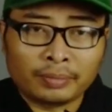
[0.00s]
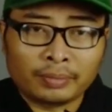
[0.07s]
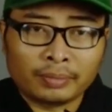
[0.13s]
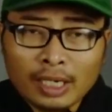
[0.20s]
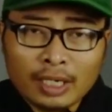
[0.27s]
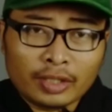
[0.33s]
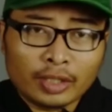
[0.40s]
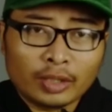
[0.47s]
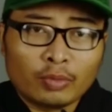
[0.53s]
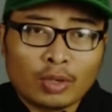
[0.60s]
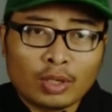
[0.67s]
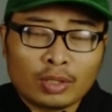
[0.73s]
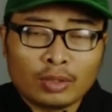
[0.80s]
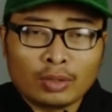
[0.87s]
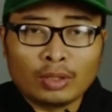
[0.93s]
He released it
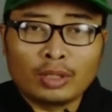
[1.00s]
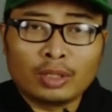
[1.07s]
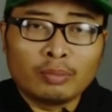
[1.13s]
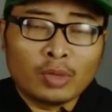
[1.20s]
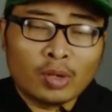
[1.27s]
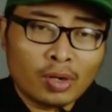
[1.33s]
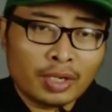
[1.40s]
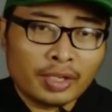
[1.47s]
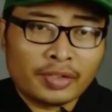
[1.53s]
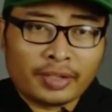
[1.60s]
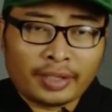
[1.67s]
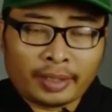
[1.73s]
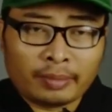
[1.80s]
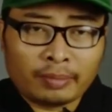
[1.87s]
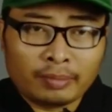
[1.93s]
was not the
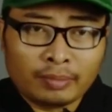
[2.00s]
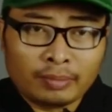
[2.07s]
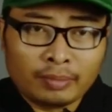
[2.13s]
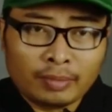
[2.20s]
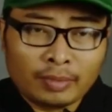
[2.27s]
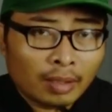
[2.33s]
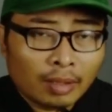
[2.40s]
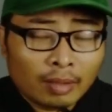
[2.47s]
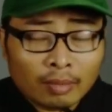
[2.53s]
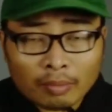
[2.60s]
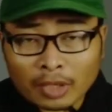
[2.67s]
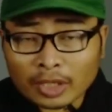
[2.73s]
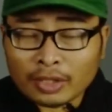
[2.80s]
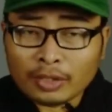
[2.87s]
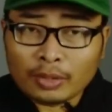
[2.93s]
molecule,
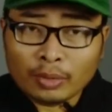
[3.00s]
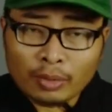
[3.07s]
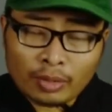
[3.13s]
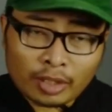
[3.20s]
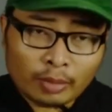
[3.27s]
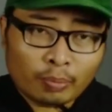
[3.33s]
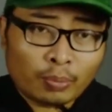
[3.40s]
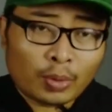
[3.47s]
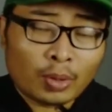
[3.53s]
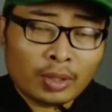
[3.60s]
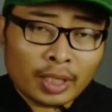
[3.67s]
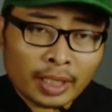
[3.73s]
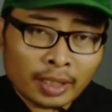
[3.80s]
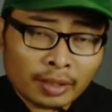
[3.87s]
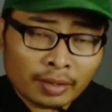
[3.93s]
but the used
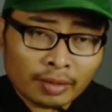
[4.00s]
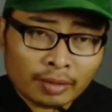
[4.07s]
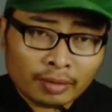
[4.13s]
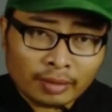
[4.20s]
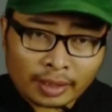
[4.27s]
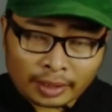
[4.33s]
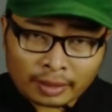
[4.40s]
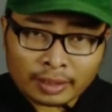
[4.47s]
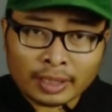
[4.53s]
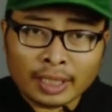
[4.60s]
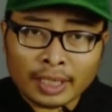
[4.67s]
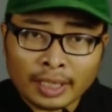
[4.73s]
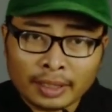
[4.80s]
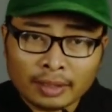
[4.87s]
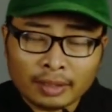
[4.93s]
products that
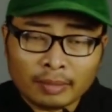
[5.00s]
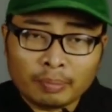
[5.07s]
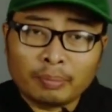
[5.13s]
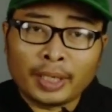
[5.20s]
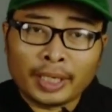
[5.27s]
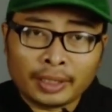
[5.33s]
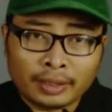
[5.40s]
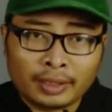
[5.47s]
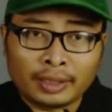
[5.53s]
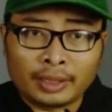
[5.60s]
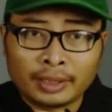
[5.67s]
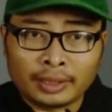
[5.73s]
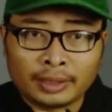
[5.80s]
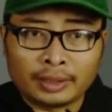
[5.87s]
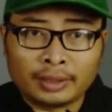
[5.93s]
killed
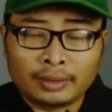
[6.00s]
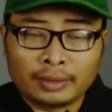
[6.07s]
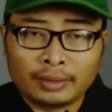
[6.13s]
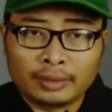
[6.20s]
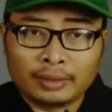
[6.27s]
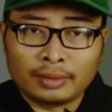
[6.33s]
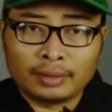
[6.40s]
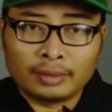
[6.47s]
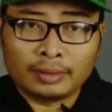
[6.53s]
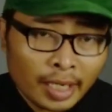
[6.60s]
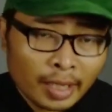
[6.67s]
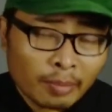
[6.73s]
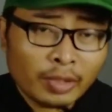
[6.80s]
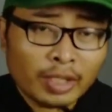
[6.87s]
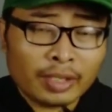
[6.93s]
bacteria. He
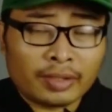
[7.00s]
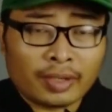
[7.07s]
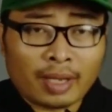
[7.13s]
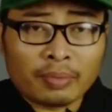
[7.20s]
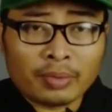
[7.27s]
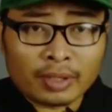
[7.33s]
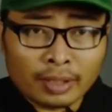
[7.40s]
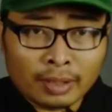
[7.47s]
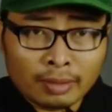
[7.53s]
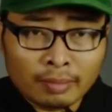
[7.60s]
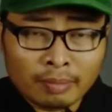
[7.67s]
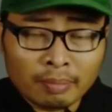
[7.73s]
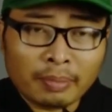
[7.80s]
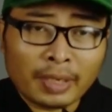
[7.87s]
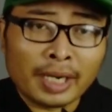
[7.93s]
named the
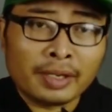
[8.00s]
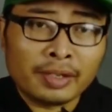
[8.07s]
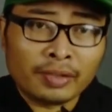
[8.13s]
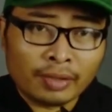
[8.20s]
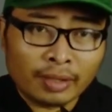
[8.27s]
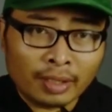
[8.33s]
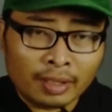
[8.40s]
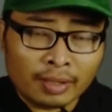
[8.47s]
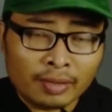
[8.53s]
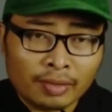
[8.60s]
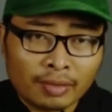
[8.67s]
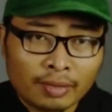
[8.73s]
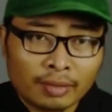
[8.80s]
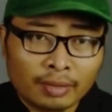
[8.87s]
substance penicillin.